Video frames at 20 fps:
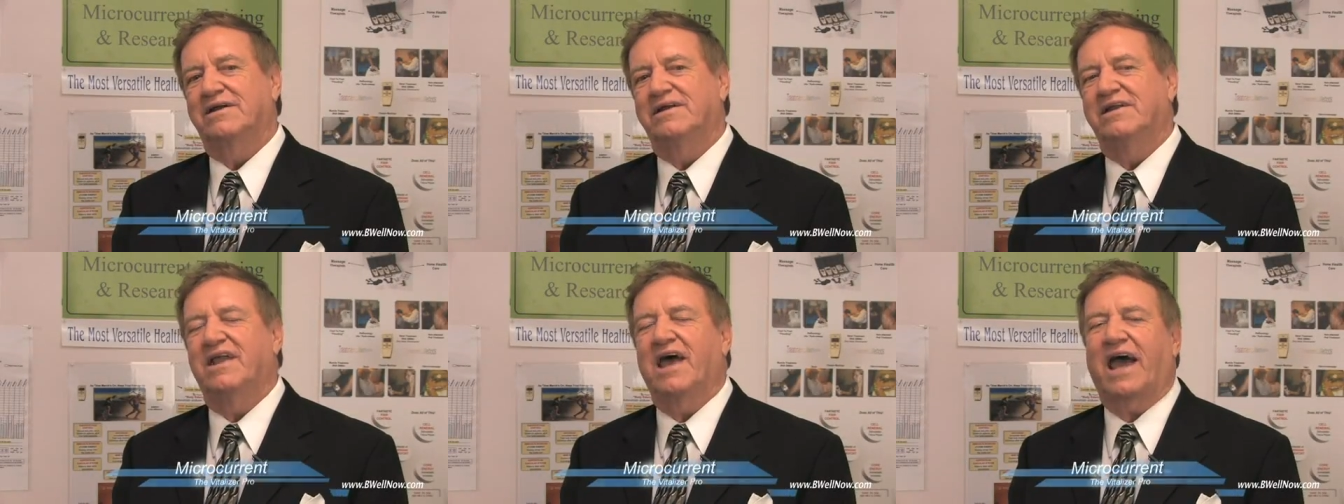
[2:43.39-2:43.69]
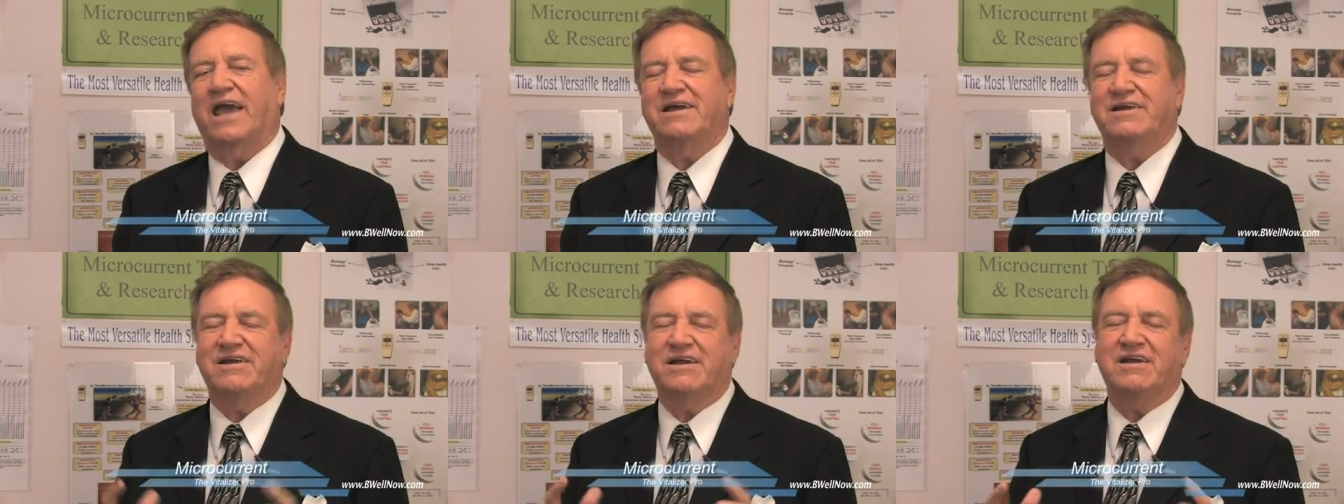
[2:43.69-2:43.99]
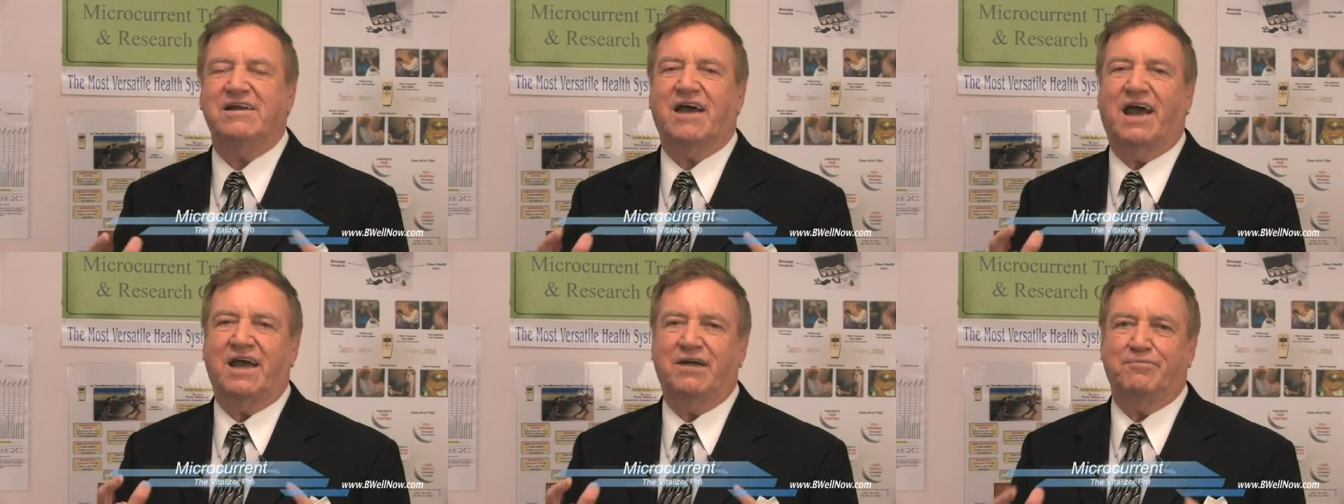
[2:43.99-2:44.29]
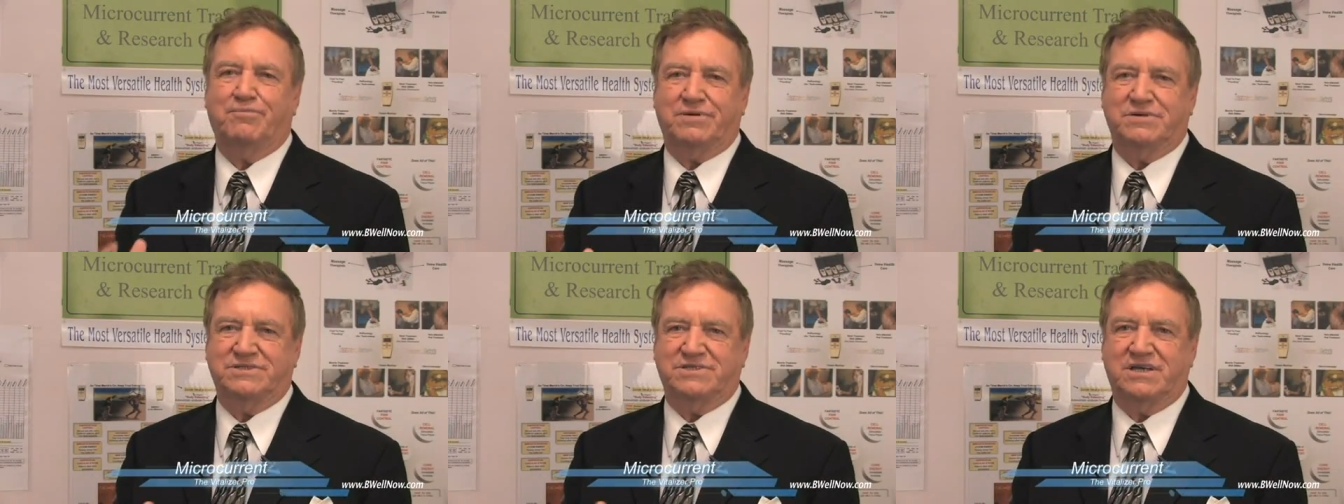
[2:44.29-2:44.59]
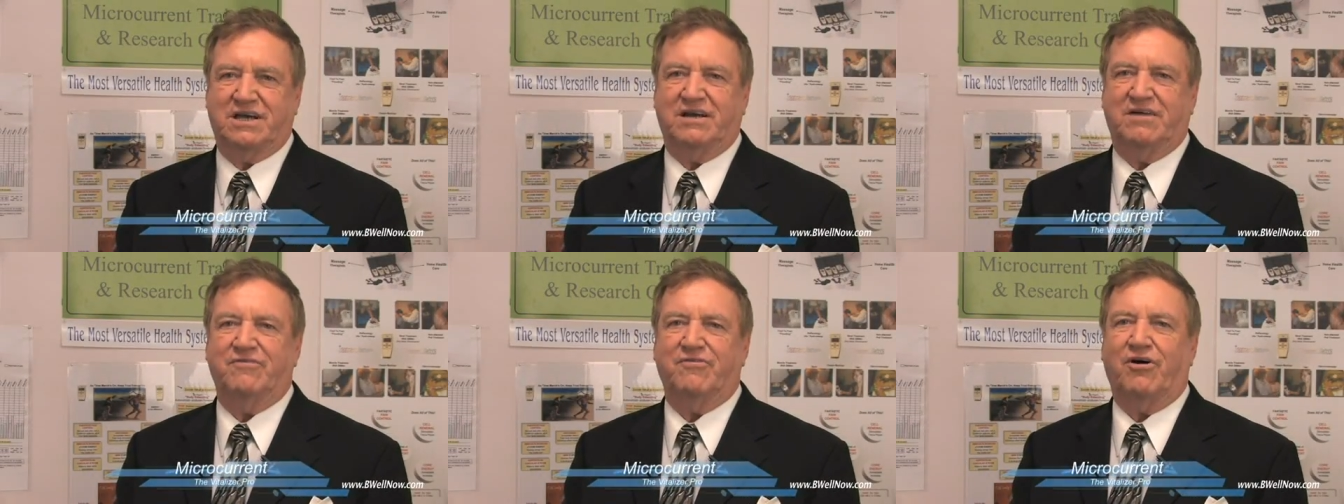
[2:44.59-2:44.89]

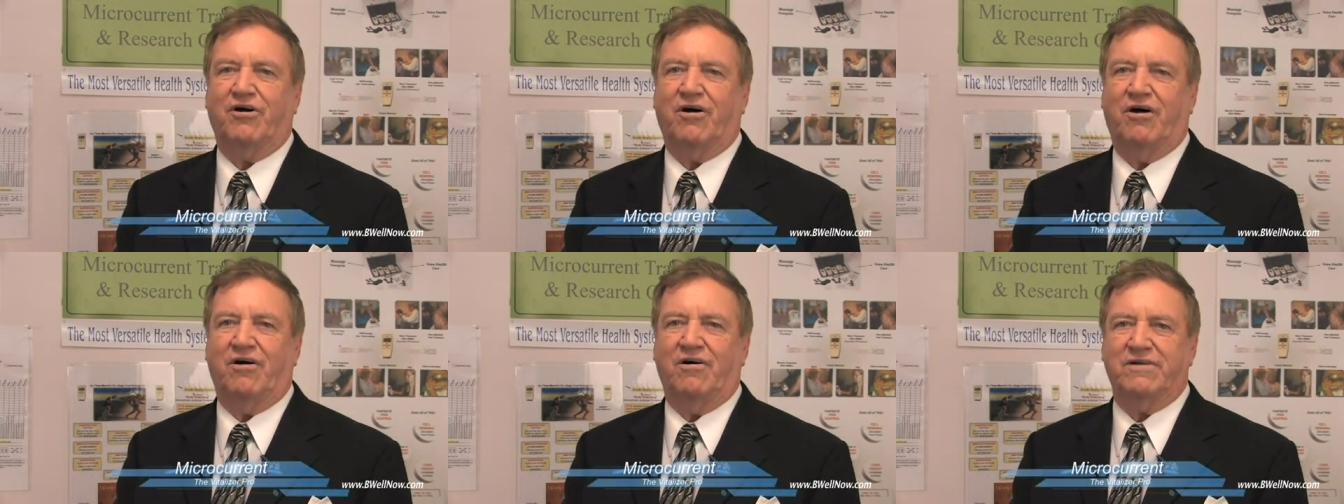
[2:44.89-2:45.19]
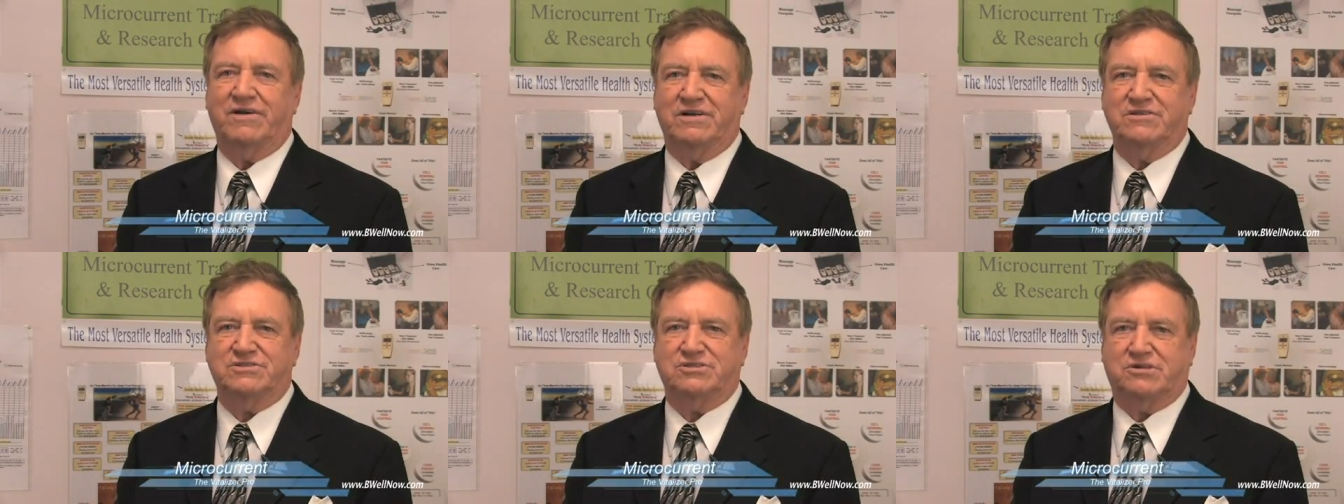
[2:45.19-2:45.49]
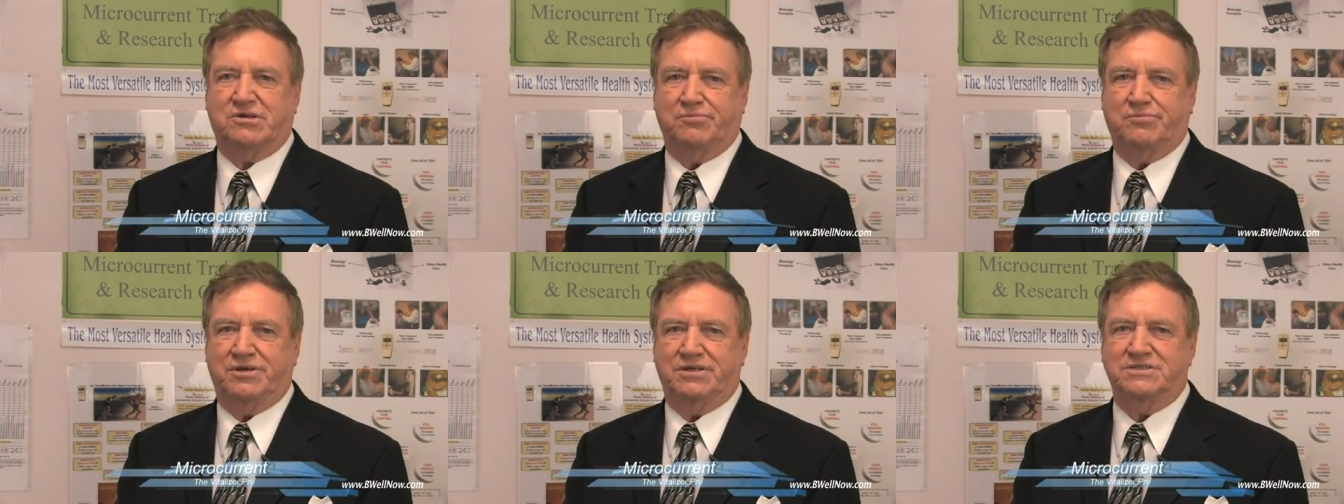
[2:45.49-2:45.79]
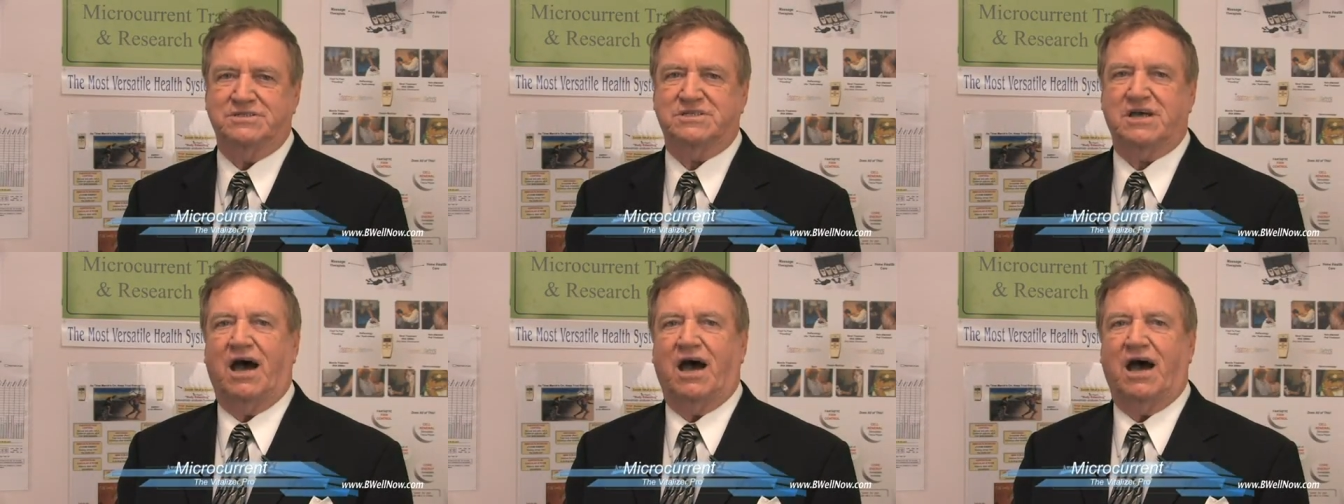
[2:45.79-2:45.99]
99% of all instruments